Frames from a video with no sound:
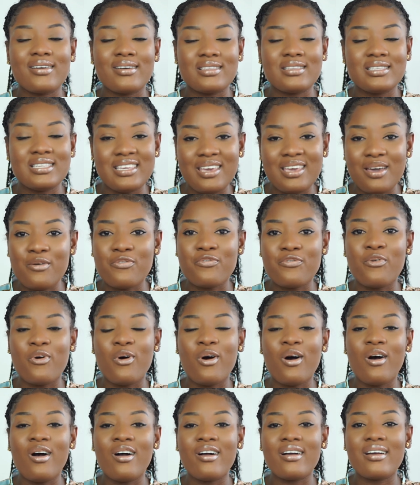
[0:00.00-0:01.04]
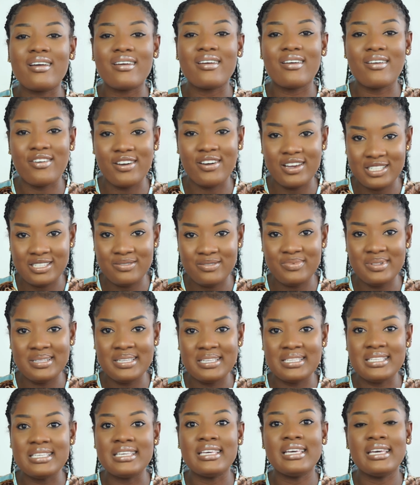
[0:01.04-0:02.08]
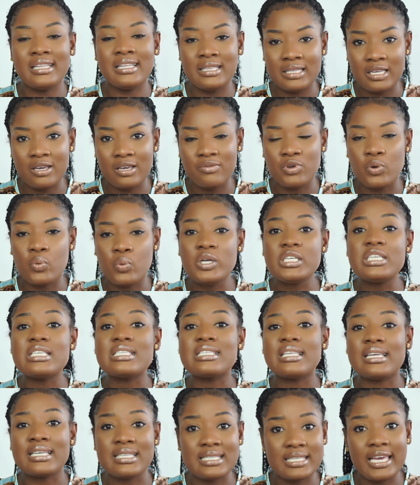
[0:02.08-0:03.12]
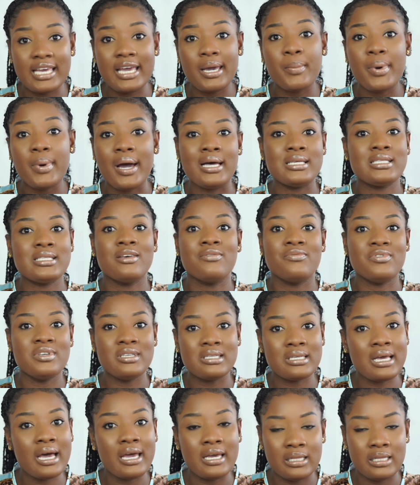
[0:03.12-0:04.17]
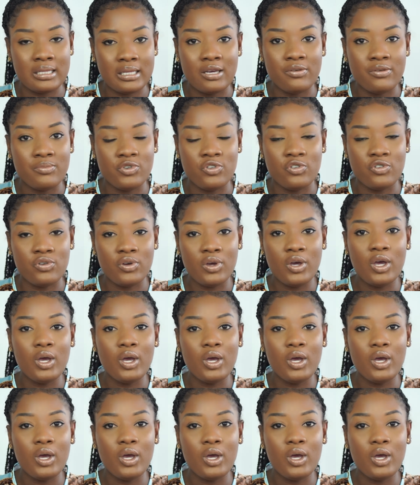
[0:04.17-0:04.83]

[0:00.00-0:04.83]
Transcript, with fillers: Tier 4 credibility interview which is the same as a visa interview